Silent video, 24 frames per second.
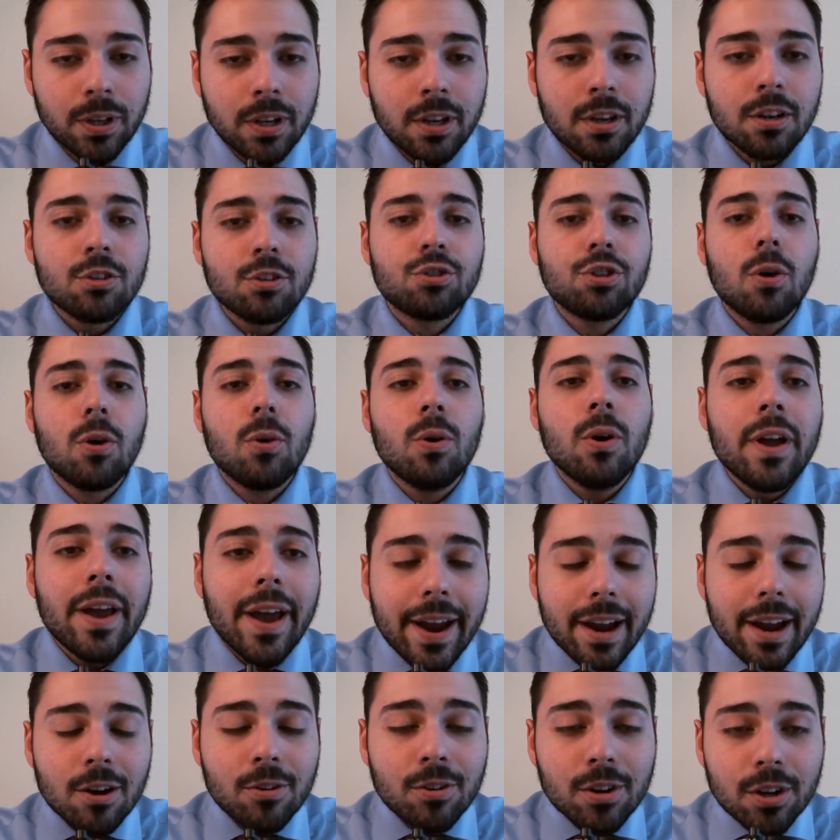So,
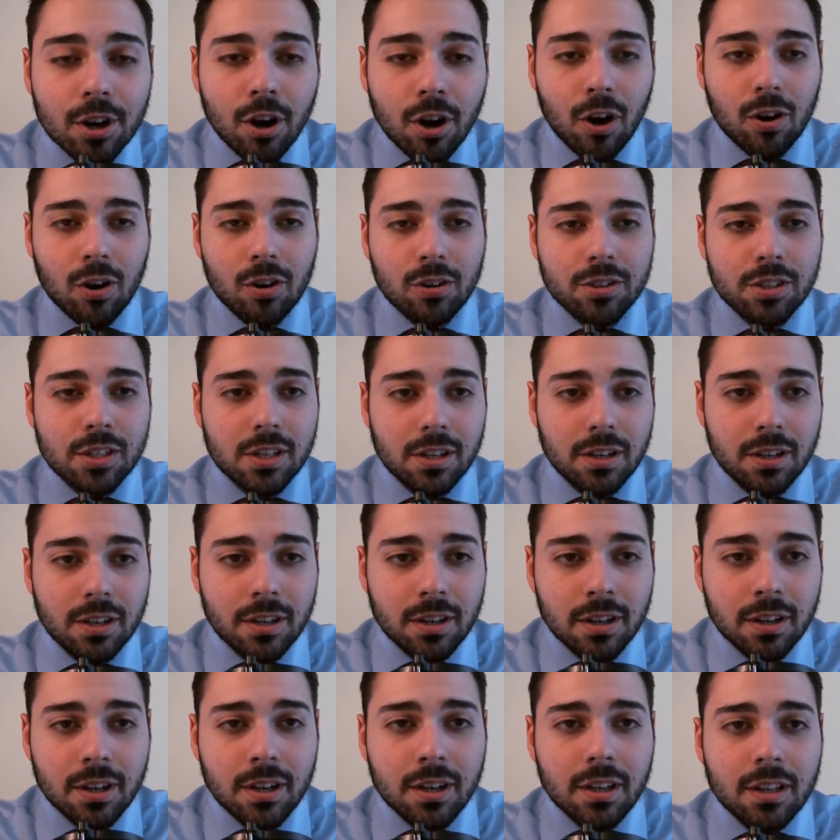Erik Karlsson,
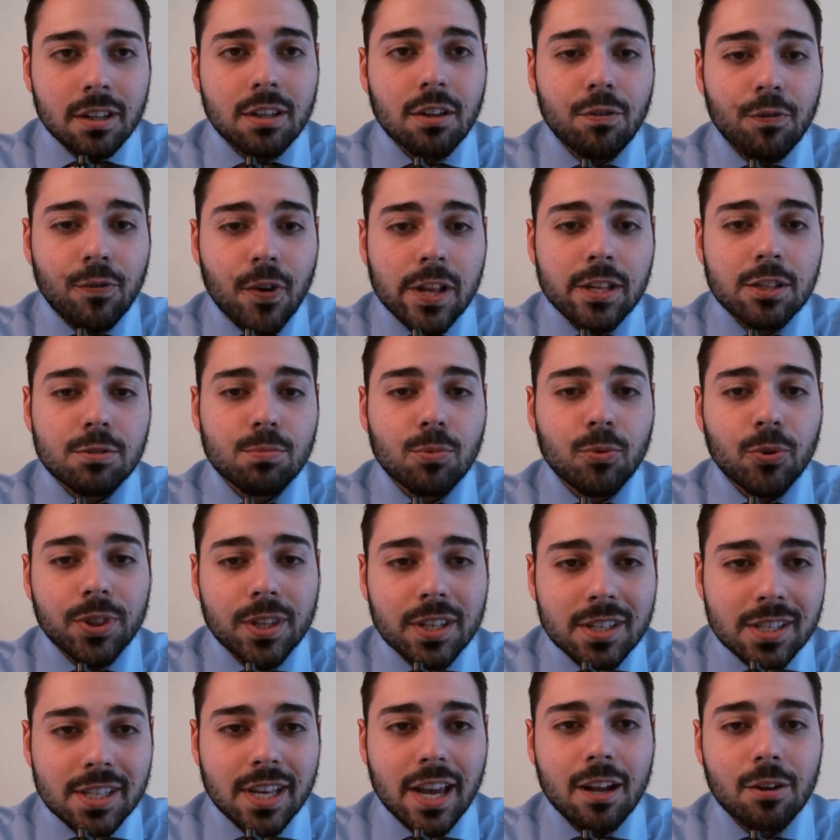defenseman with the
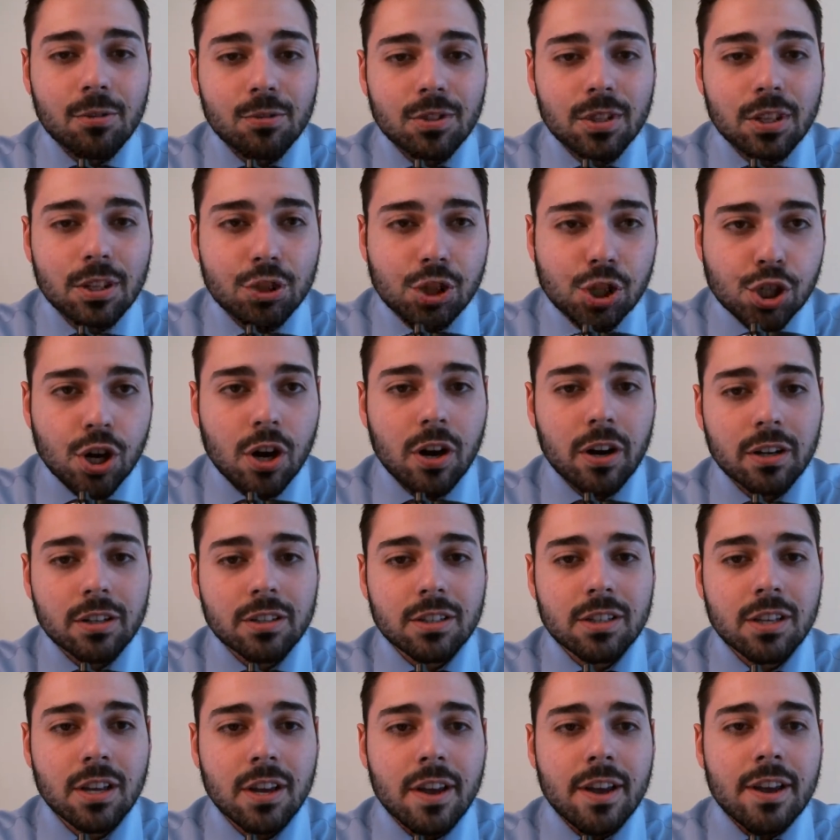San Jose
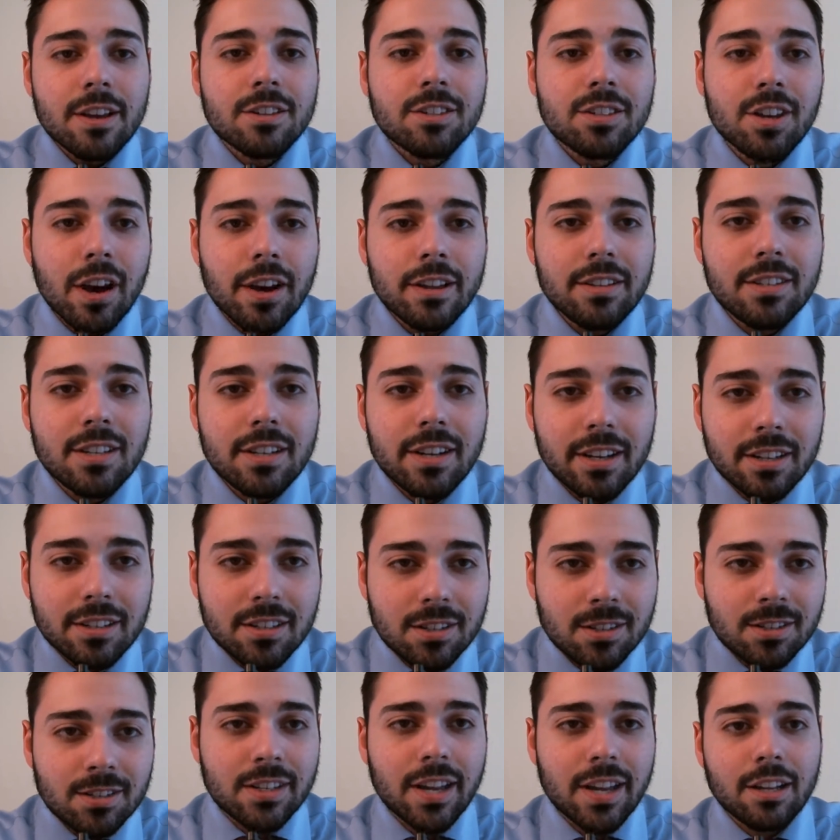Sharks, signs an
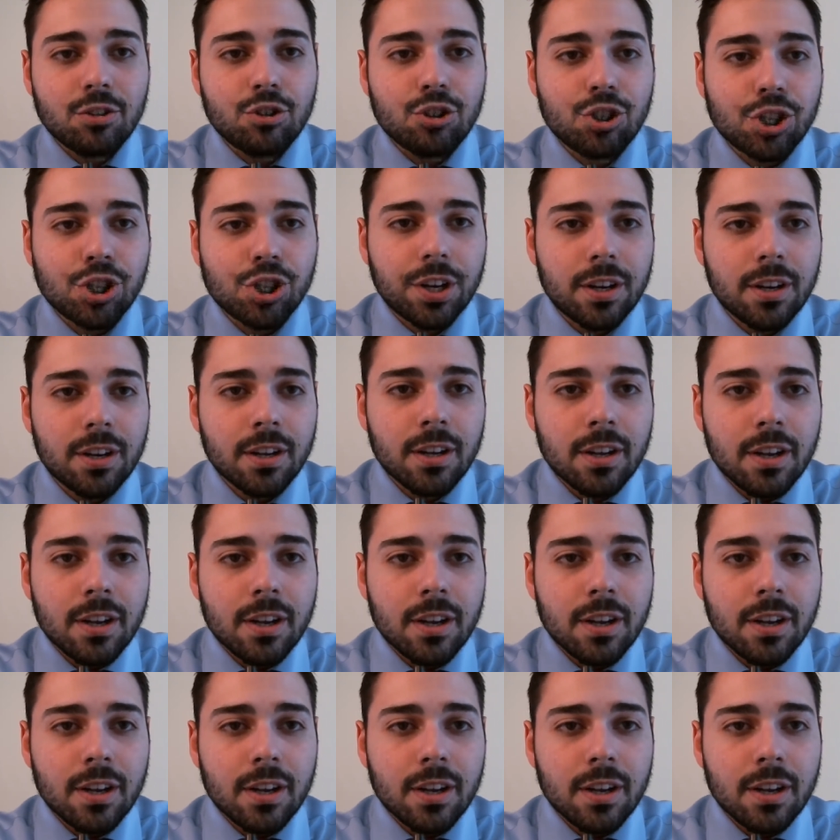extension.